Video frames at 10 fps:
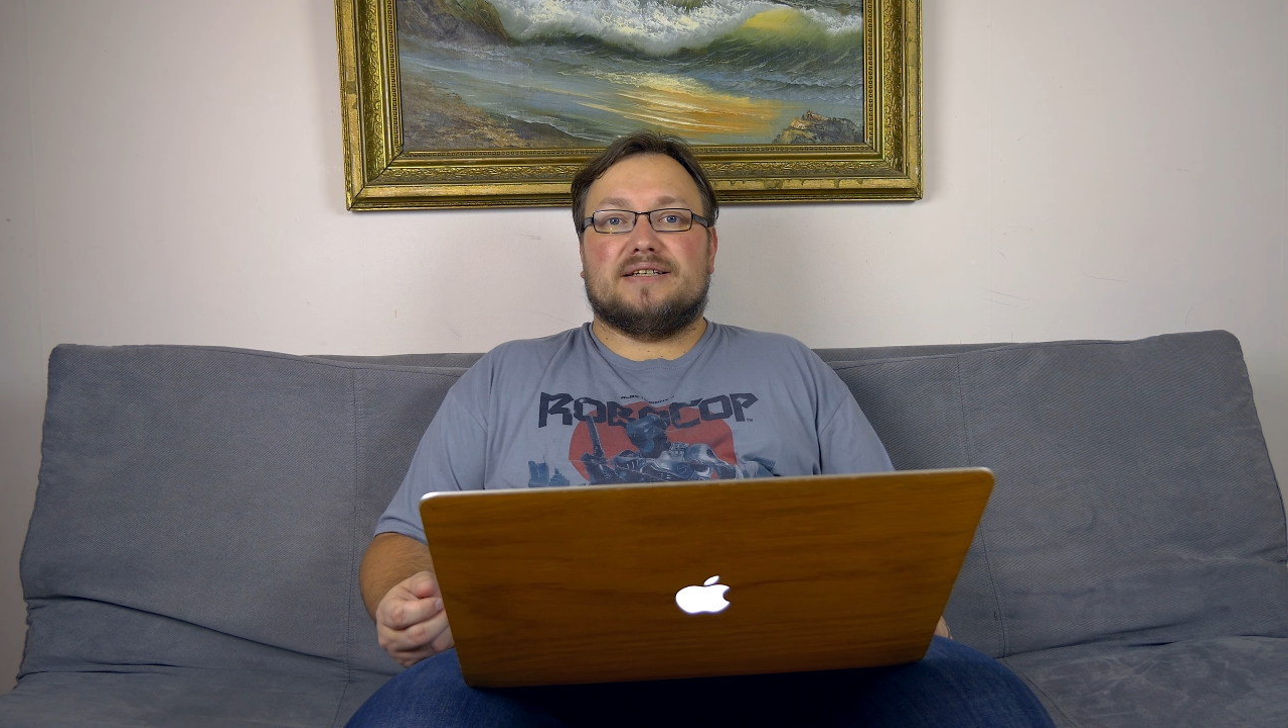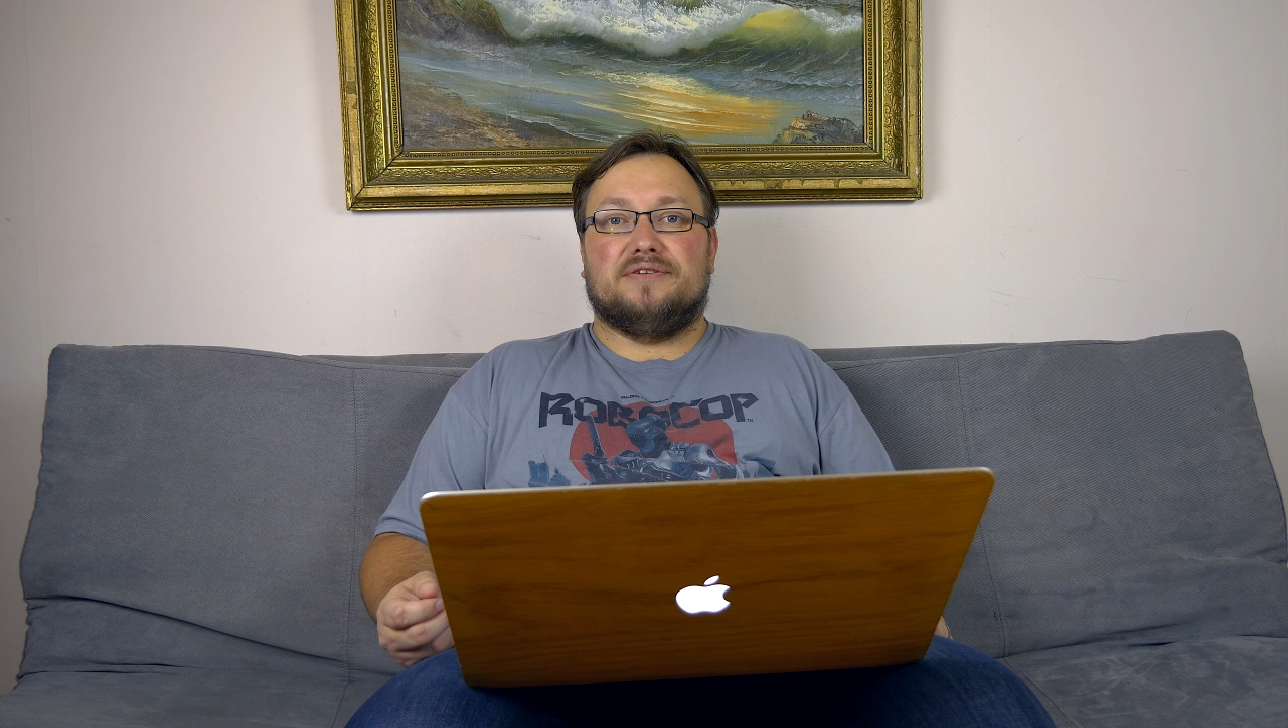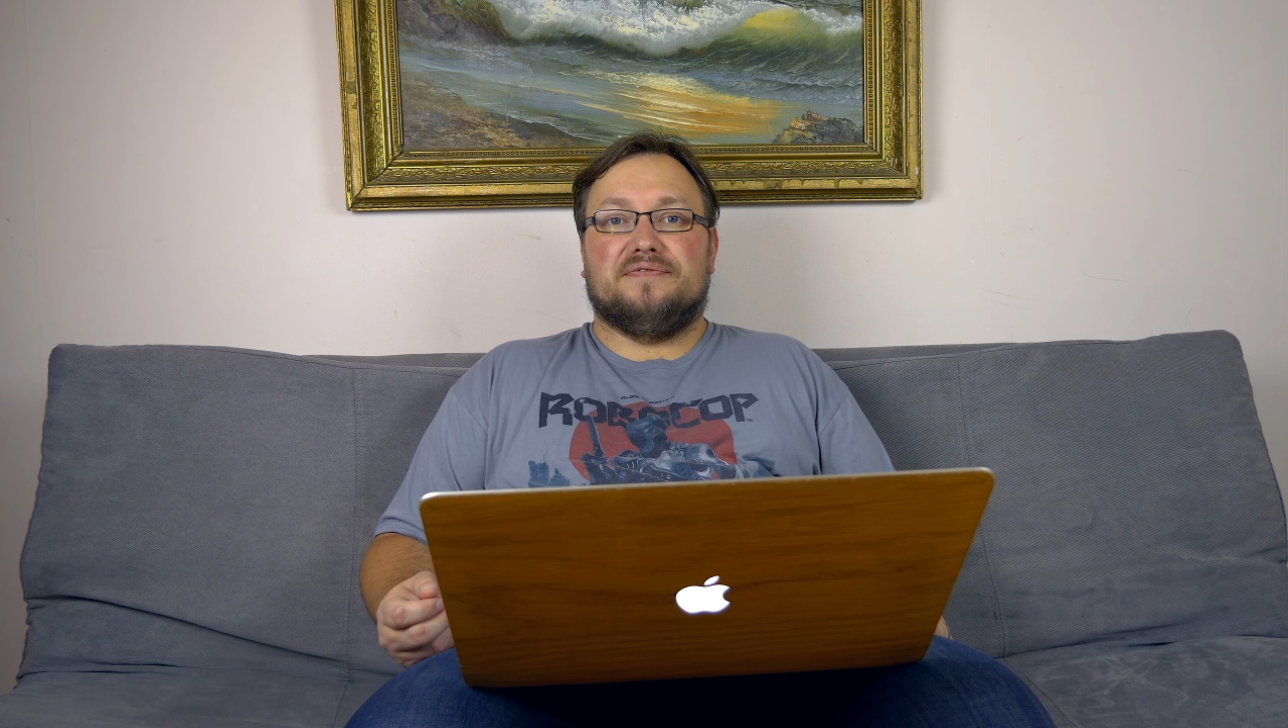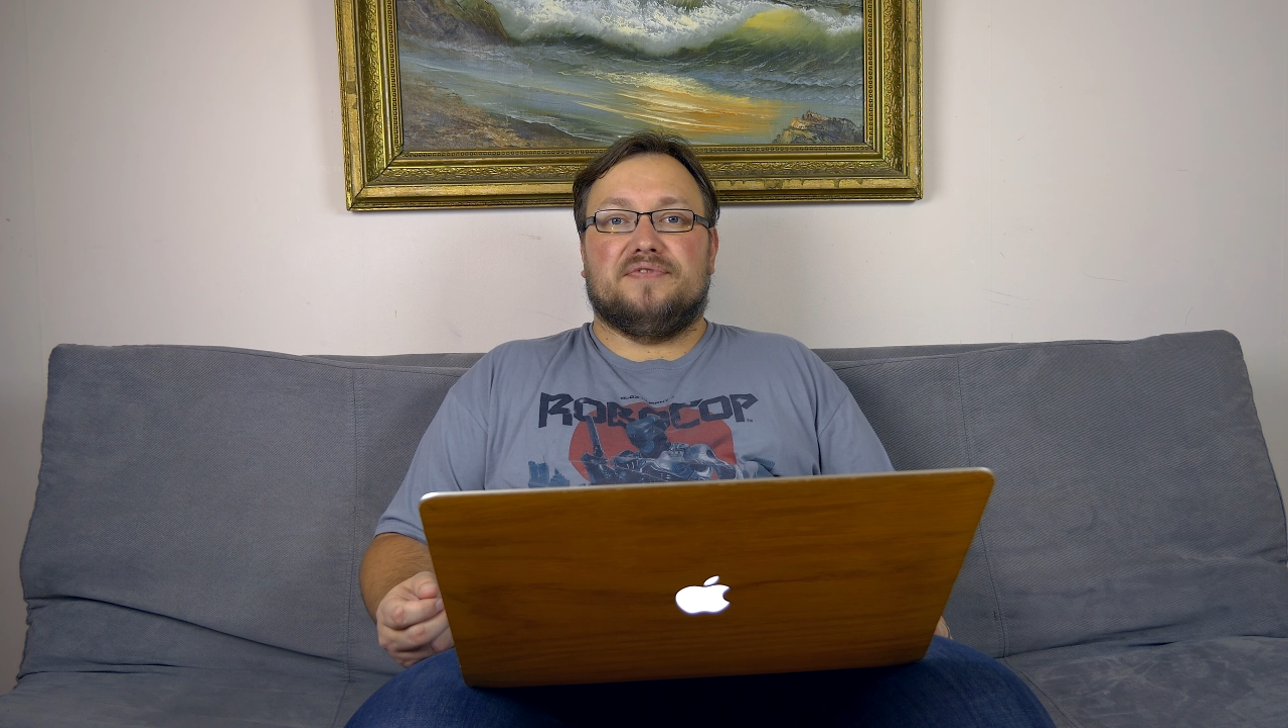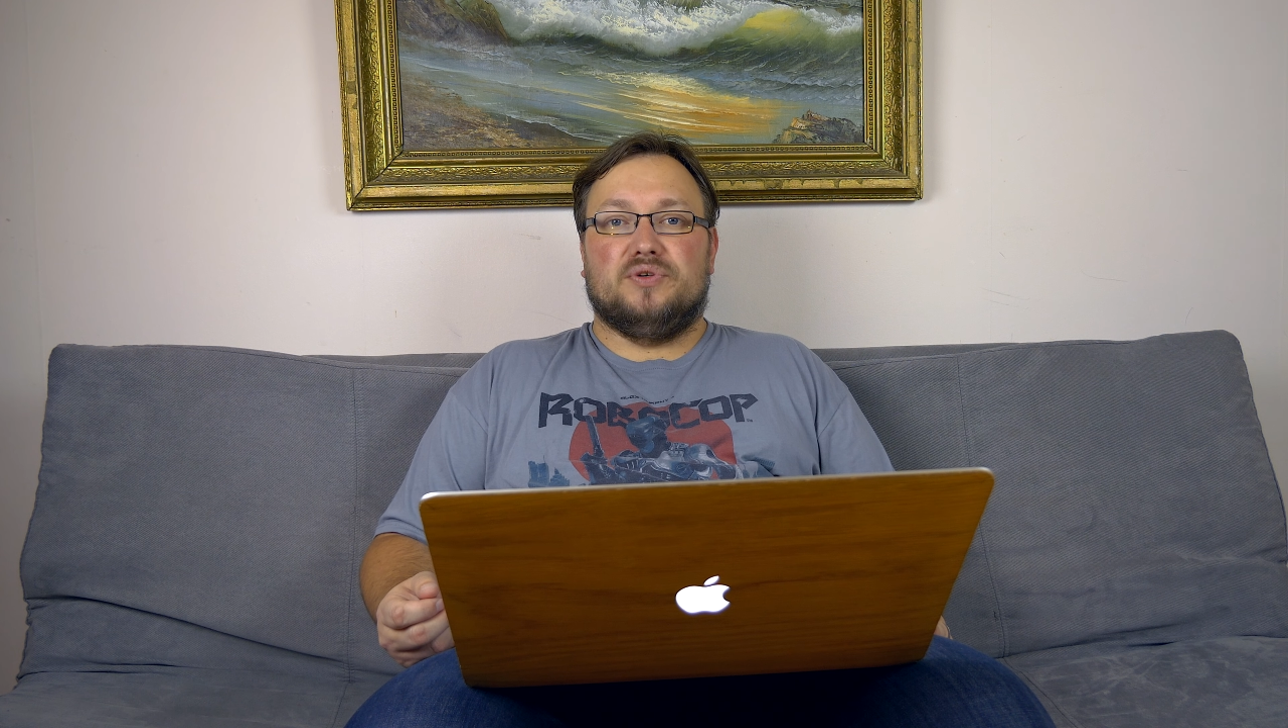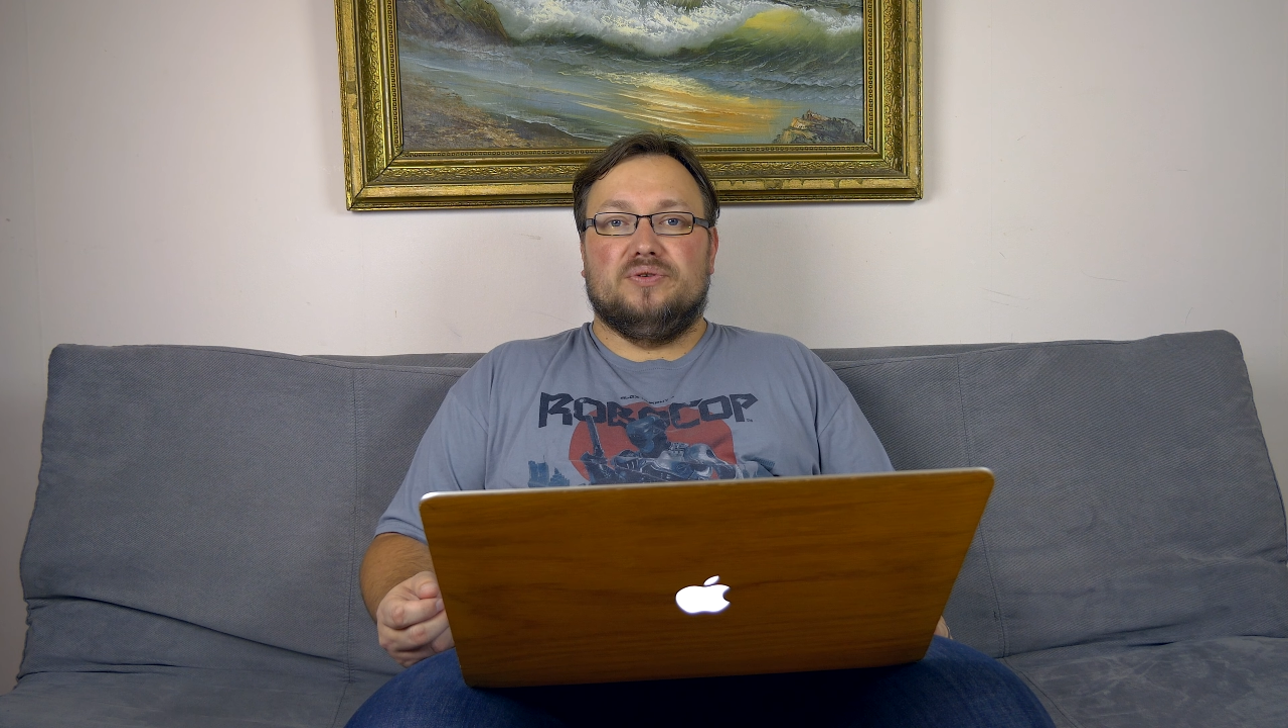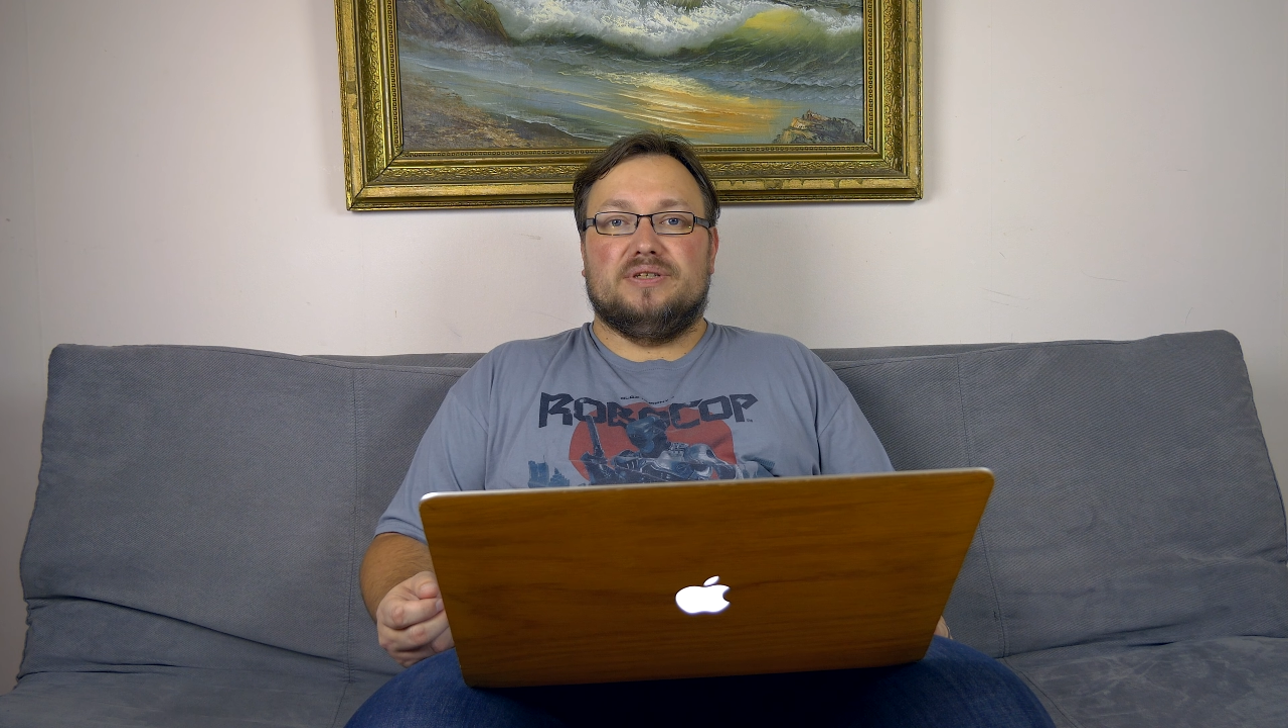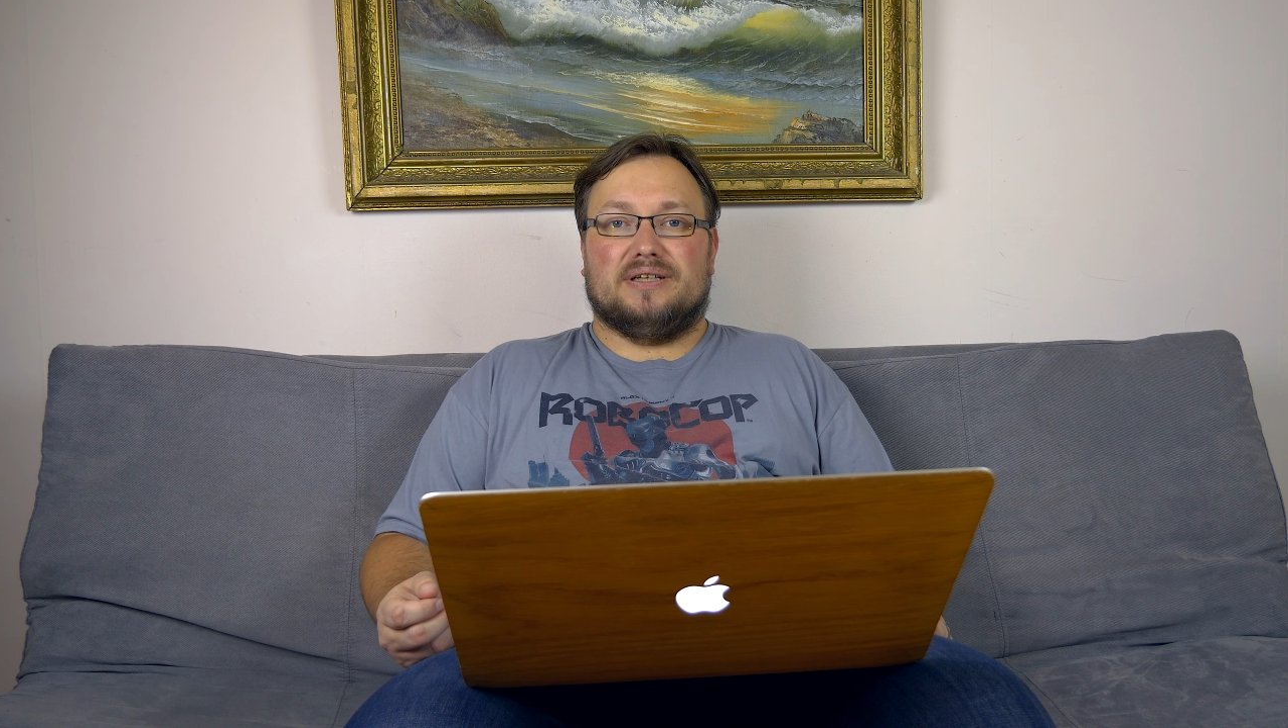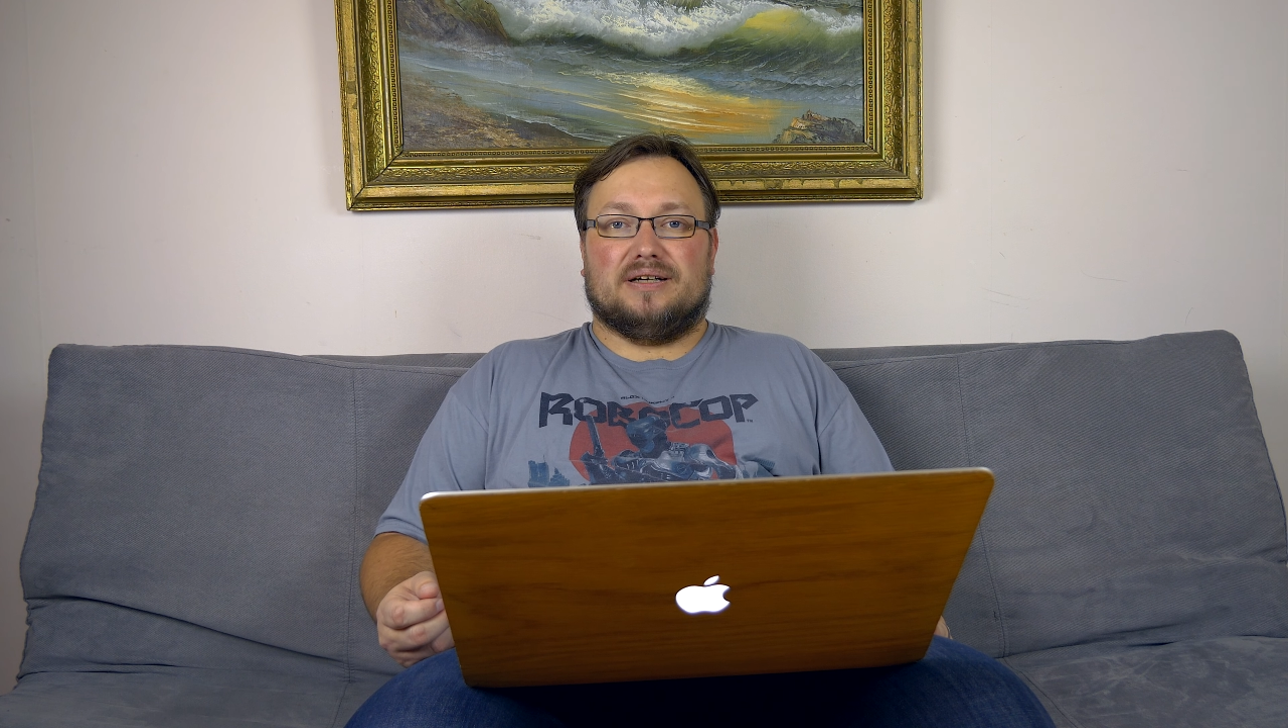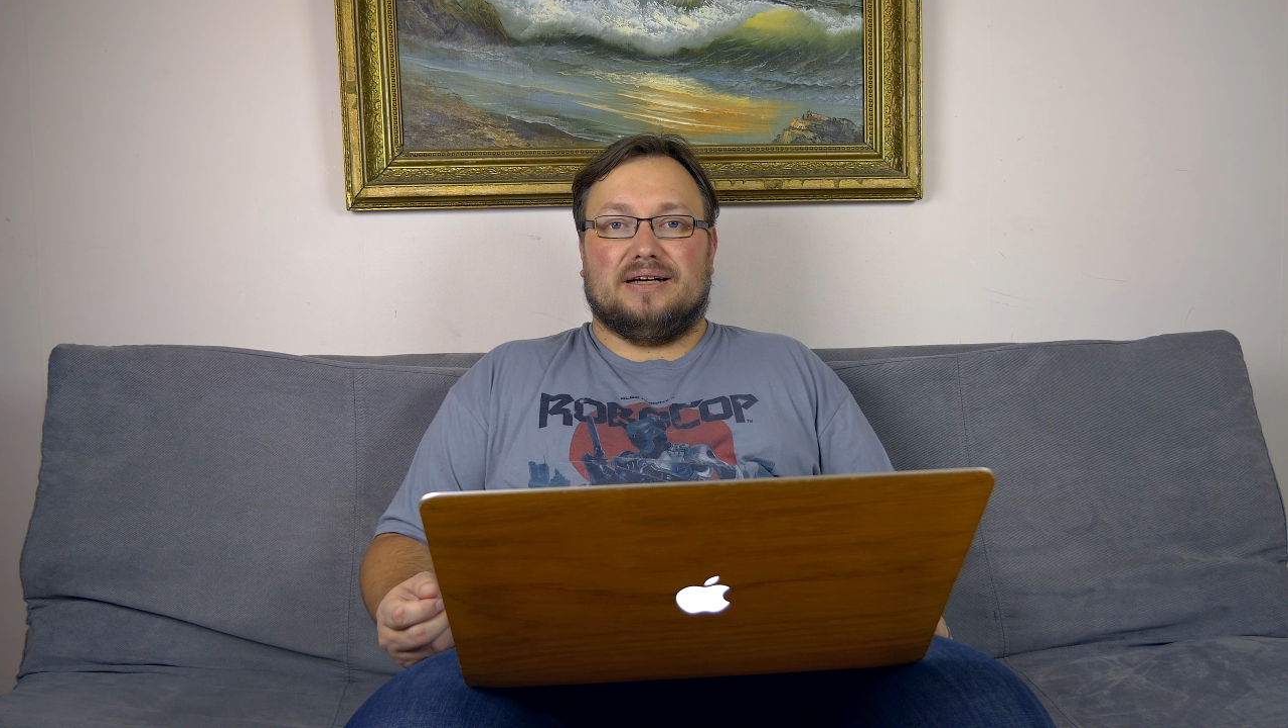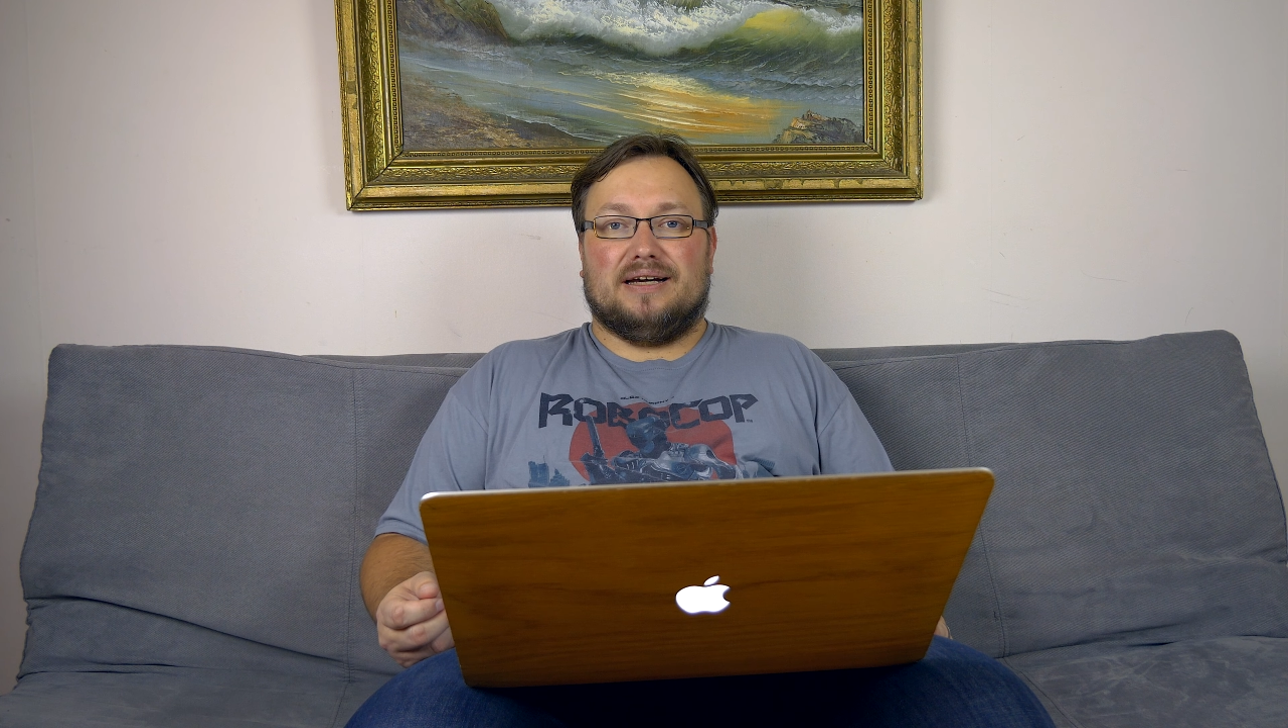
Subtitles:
confusing